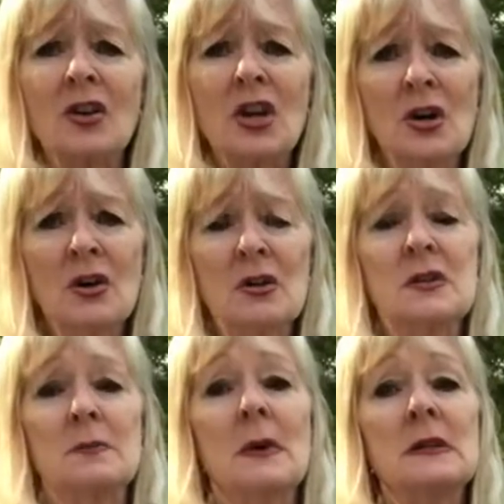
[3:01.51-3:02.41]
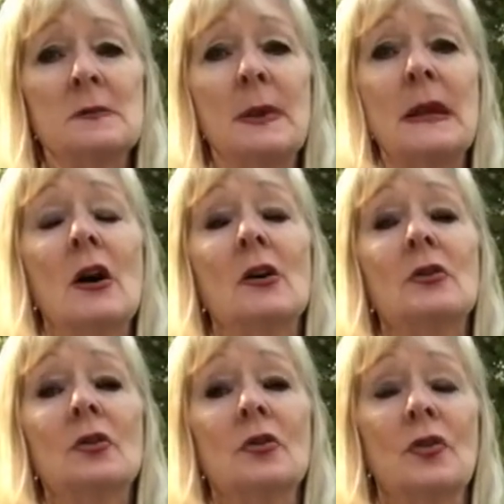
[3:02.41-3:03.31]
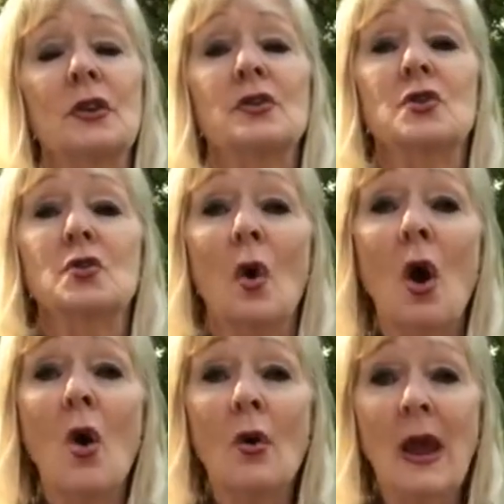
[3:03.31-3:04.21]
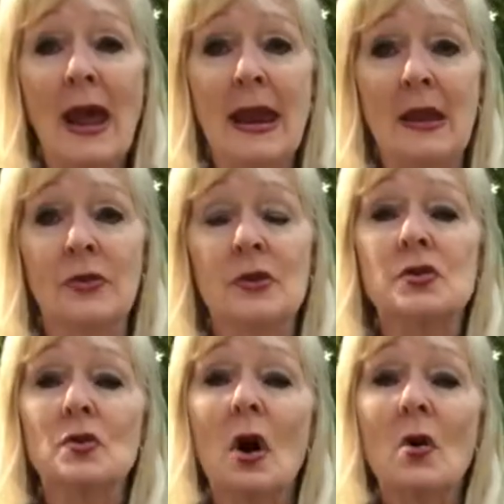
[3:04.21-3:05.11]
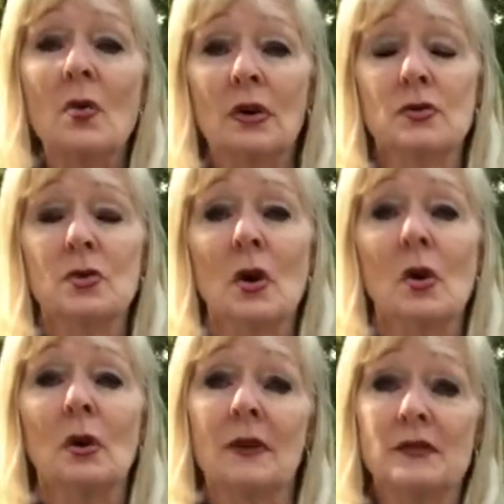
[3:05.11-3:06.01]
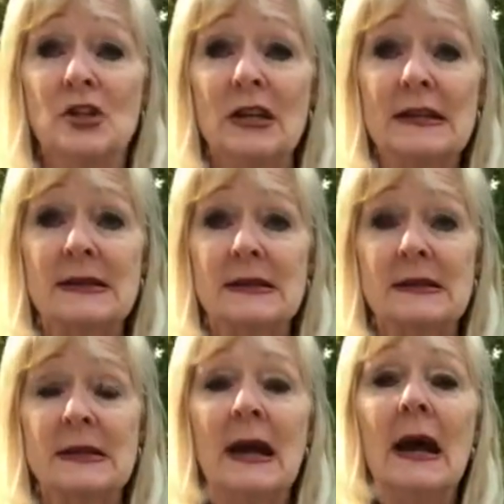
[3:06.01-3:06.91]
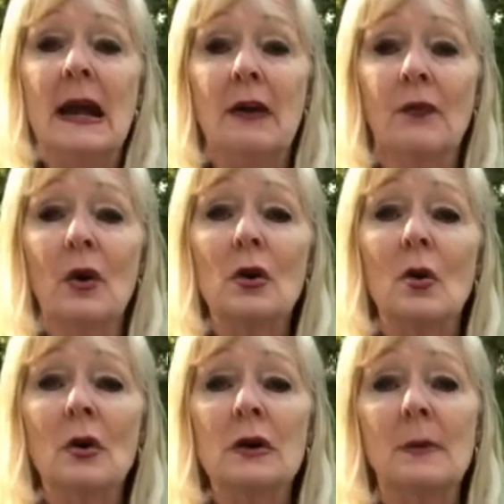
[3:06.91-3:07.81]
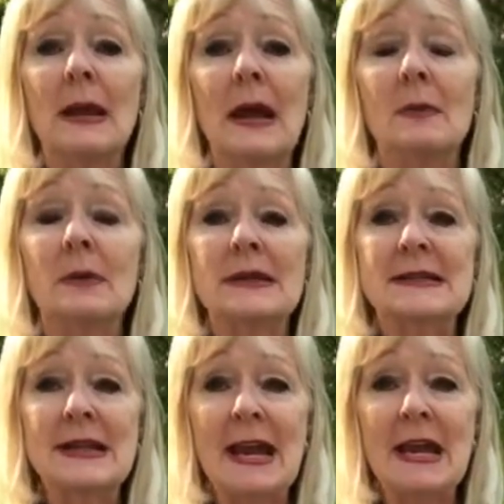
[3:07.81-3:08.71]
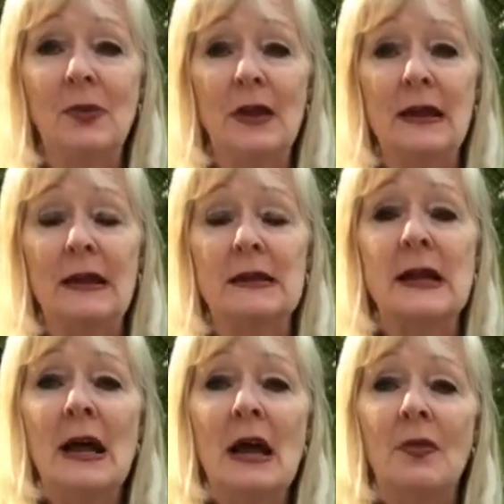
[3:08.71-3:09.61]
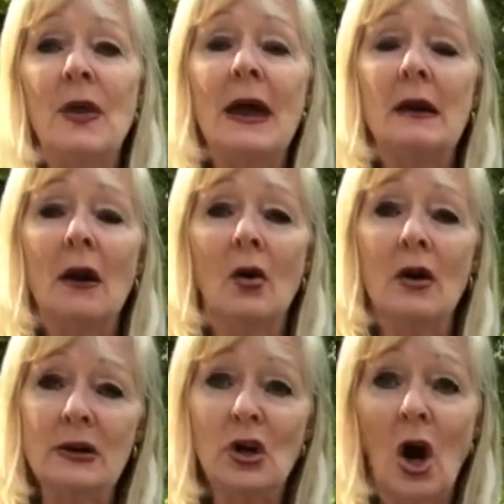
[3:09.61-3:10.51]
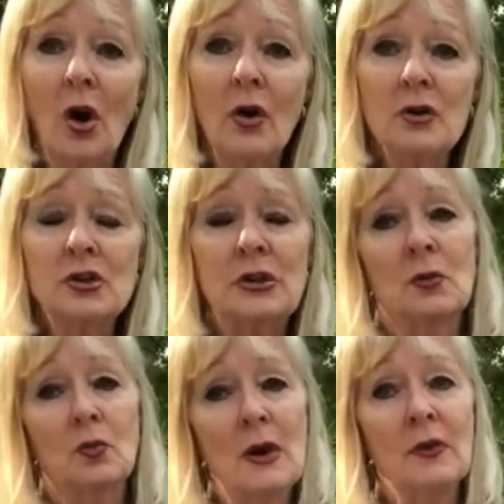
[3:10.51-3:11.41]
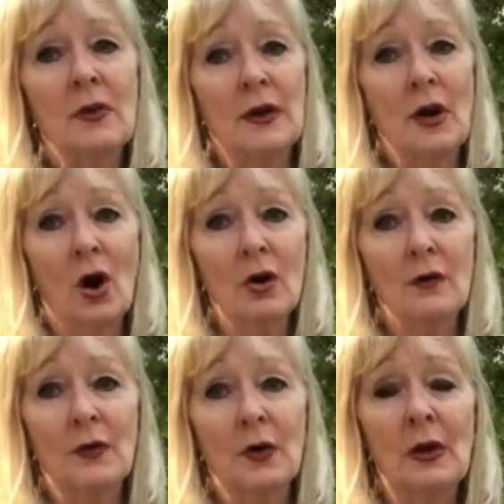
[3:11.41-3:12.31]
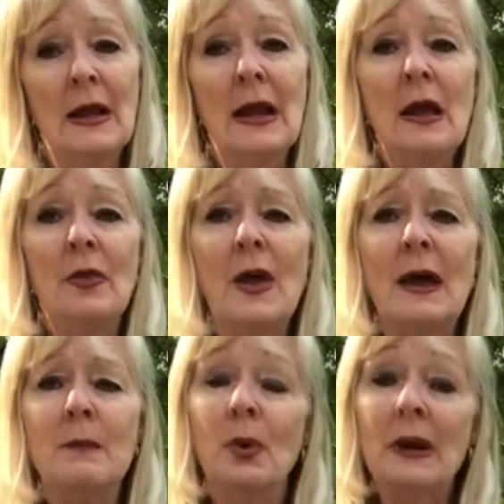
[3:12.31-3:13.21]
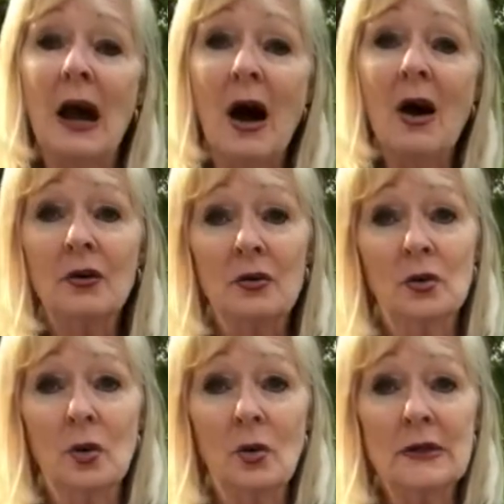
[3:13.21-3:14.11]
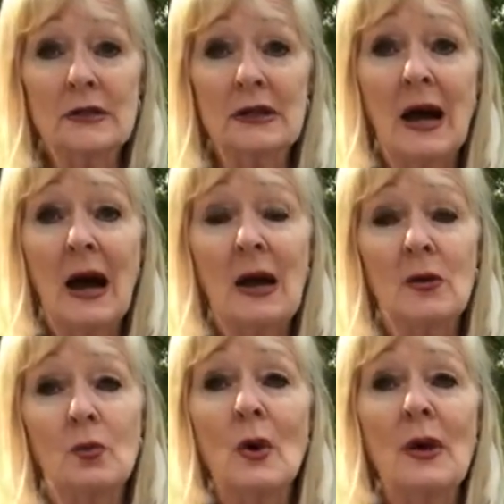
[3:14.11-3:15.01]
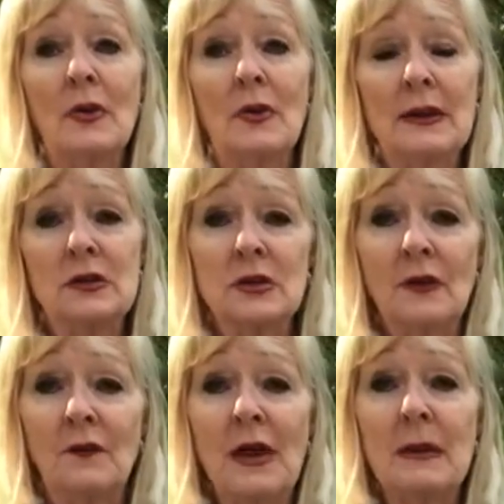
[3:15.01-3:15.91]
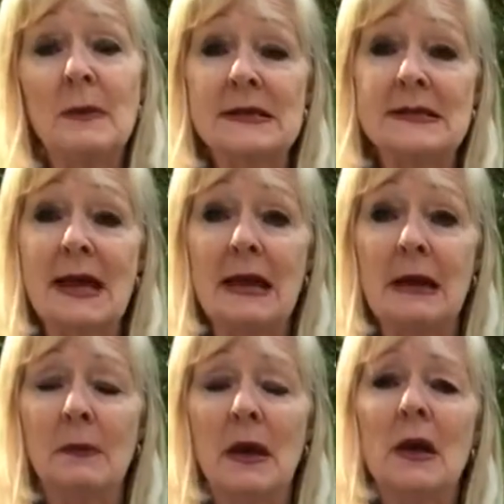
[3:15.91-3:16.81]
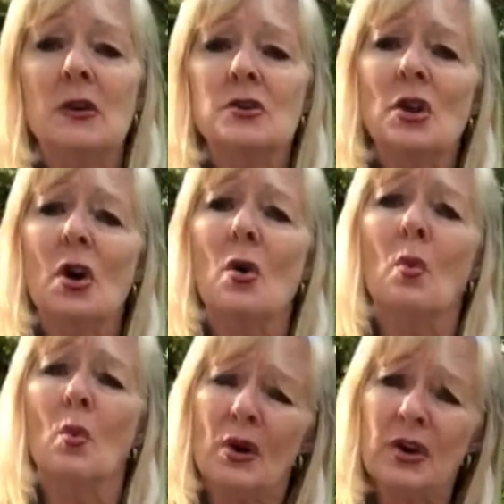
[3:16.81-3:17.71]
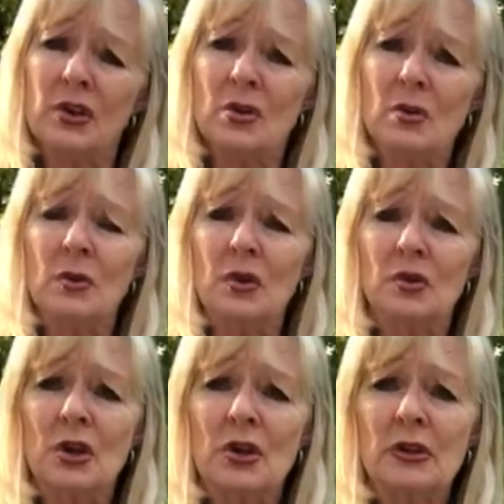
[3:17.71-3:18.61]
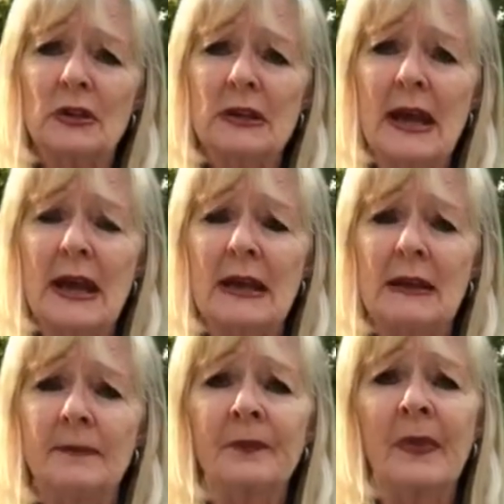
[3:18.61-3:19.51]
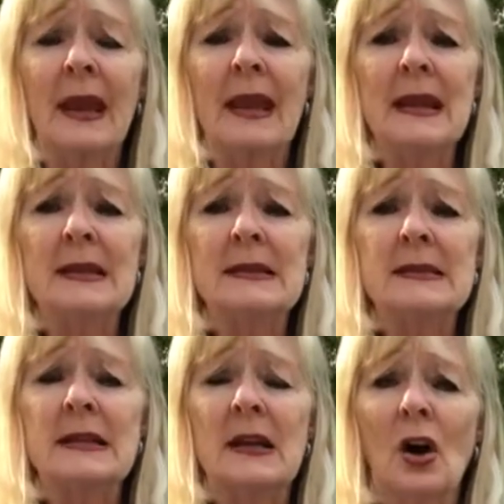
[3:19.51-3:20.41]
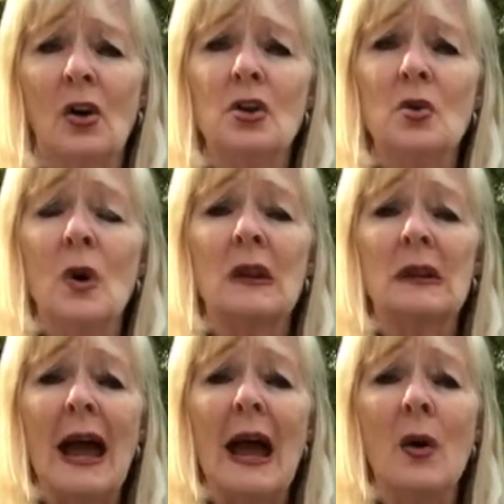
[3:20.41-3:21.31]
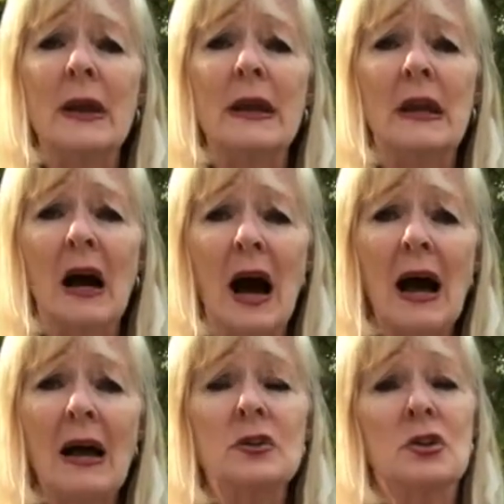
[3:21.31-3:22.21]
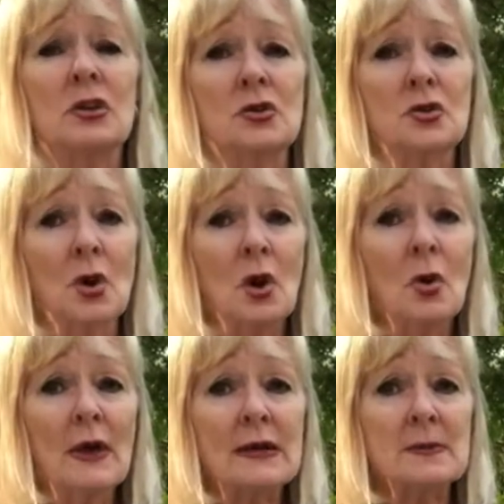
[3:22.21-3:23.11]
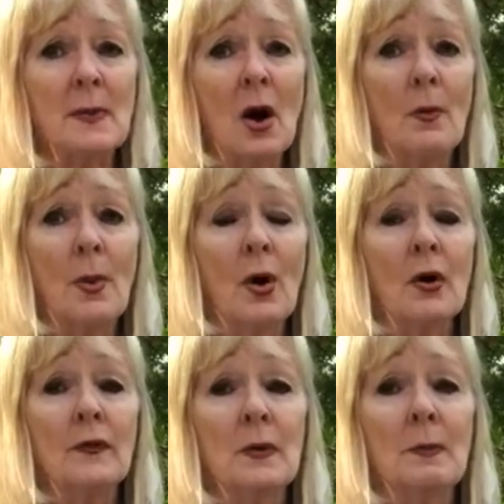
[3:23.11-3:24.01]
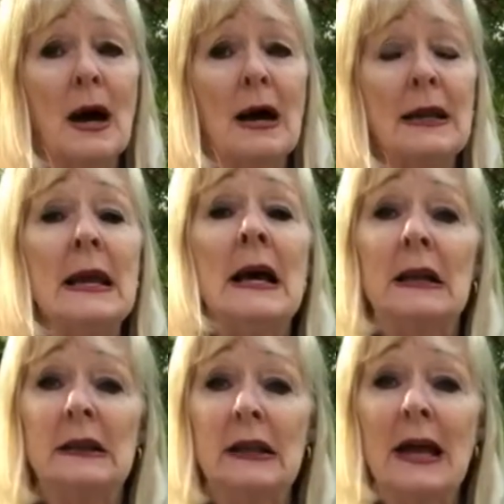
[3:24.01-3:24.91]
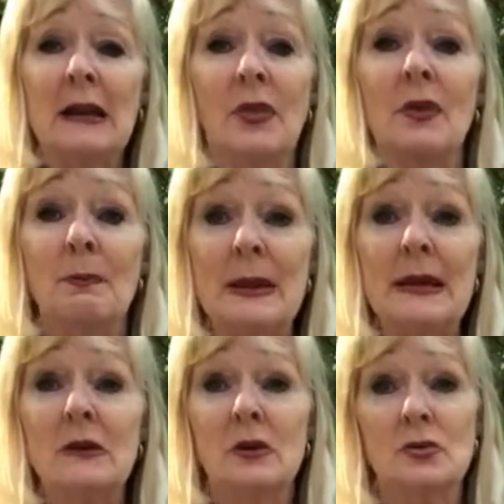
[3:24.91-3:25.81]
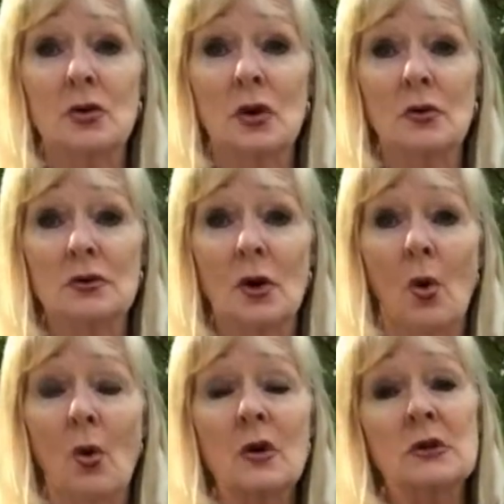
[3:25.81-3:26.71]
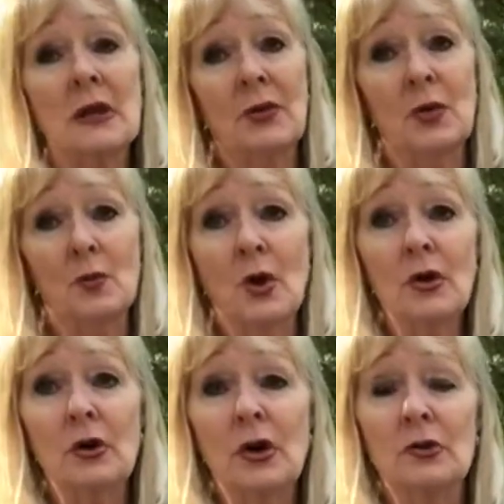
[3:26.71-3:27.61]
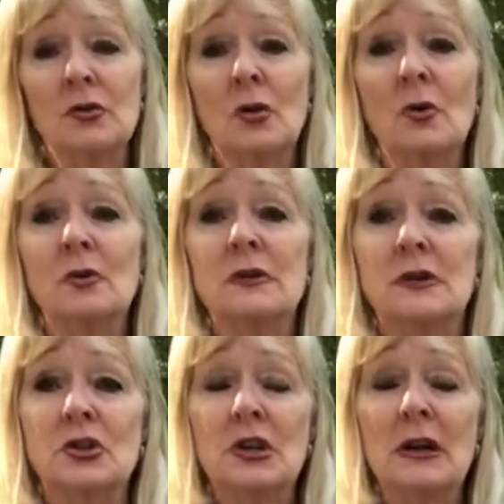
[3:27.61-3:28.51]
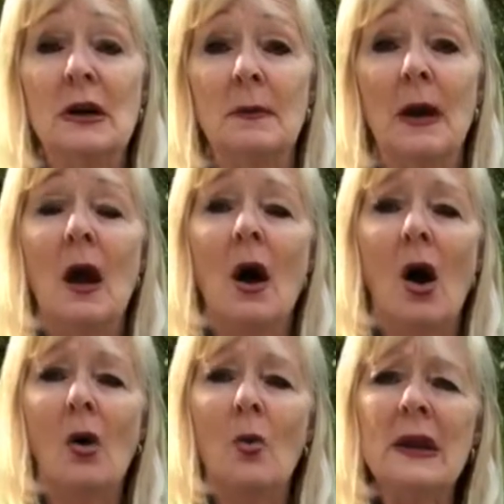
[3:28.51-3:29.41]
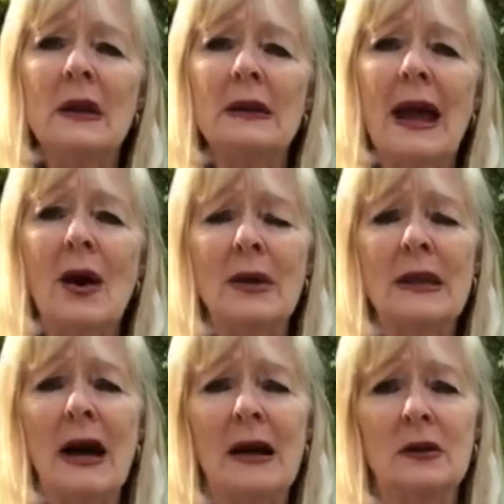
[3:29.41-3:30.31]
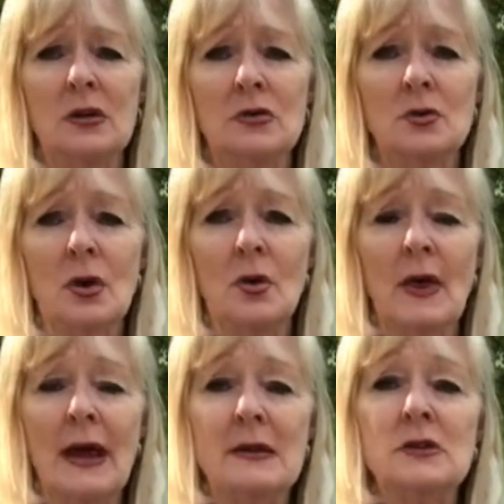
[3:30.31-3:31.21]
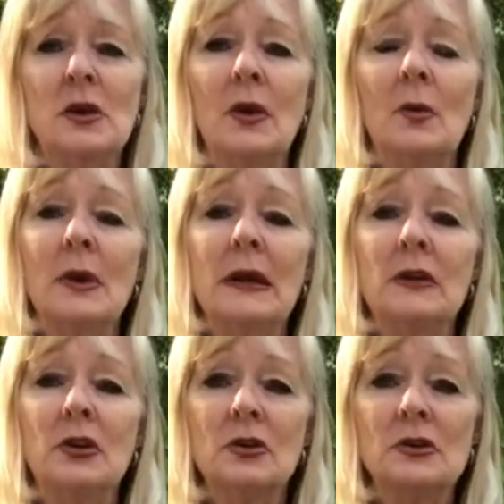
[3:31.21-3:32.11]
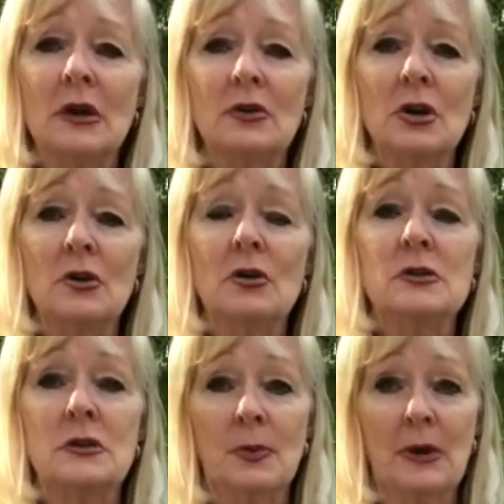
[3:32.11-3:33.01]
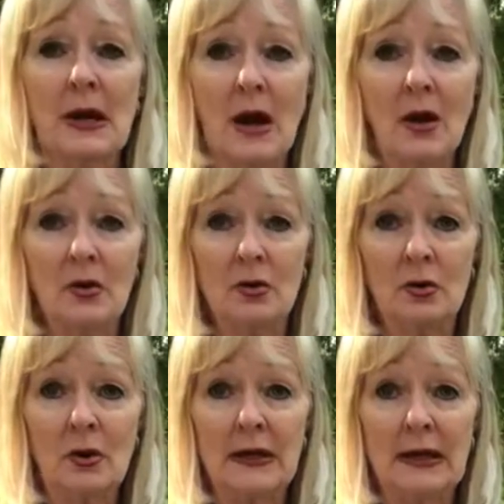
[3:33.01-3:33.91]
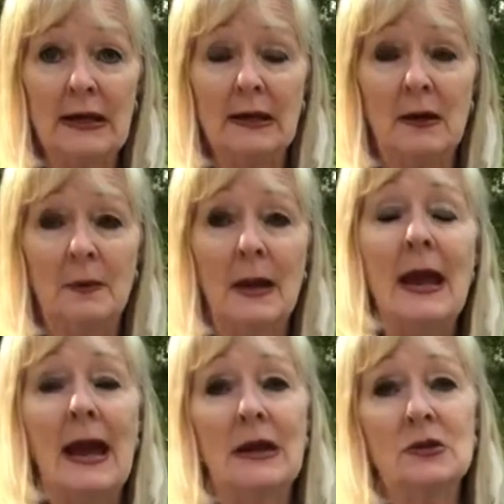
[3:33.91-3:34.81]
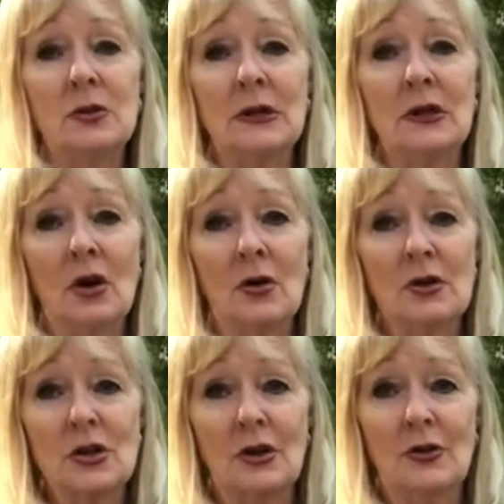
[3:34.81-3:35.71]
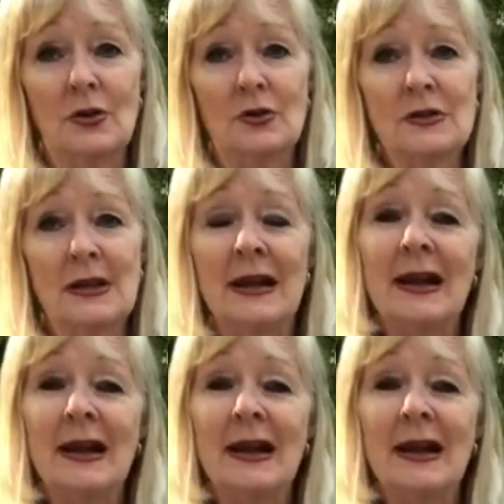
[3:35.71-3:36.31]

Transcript: tongues must be under the strong hand, the strong control of Jesus if we're going to be able to say things that are encouraging rather than hurtful, that bring honor and glory to God rather than to defame his name. So, what are you doing with your tongue today? is are you allowing God to control that small part of your body like the bit controls the horse, like the rudder controls the ship? Are we allowing God to control that so that we can use our tongues to bring honor and glory to Him and to encourage others?